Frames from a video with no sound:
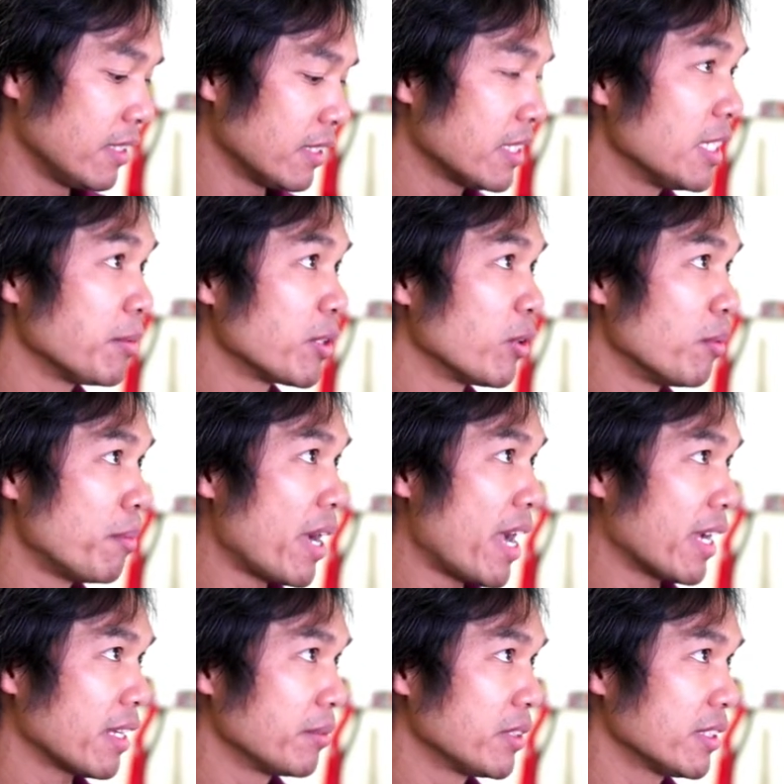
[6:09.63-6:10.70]
and keep going
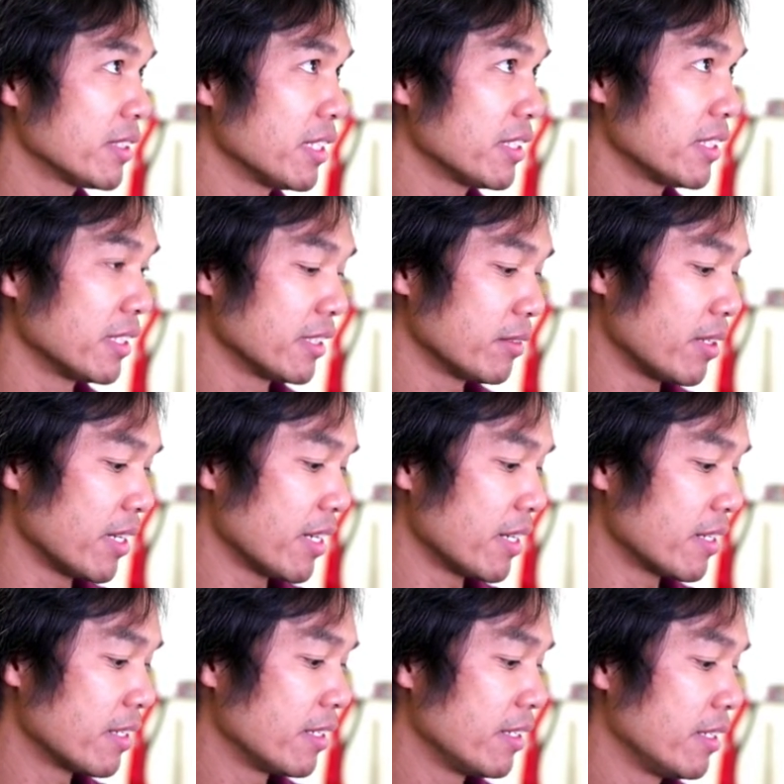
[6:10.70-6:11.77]
back. I'm just touching this right
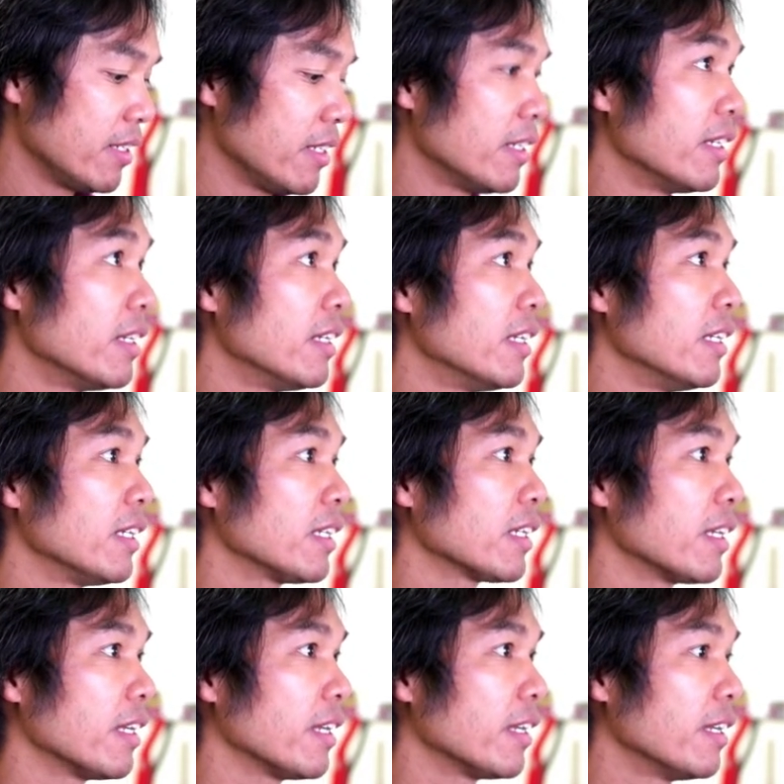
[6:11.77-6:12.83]
here,
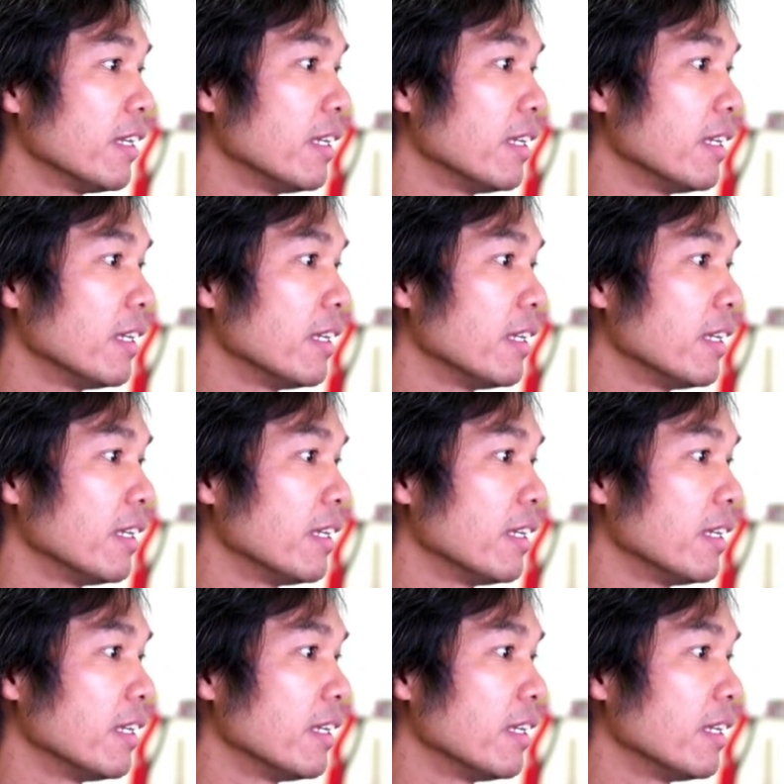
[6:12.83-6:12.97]
okay?